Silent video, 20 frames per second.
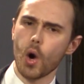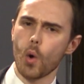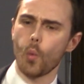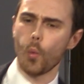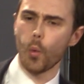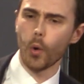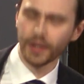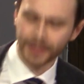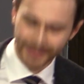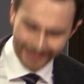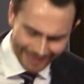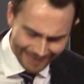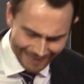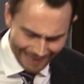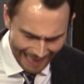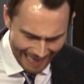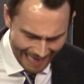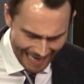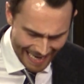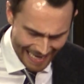one
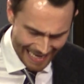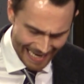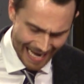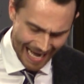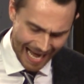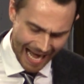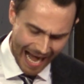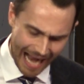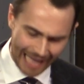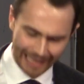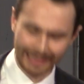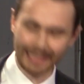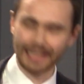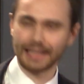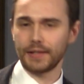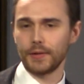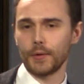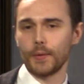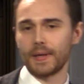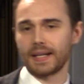day I'll
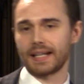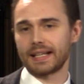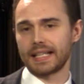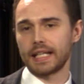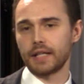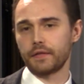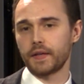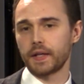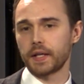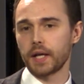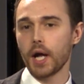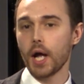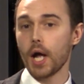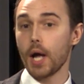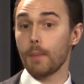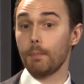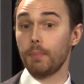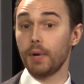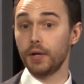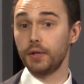get going and giving,
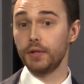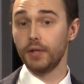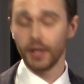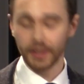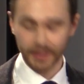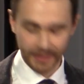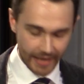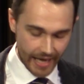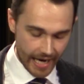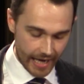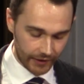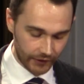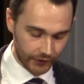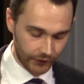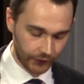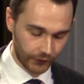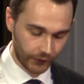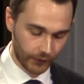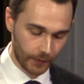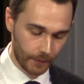but not
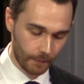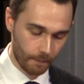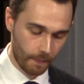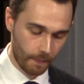yet,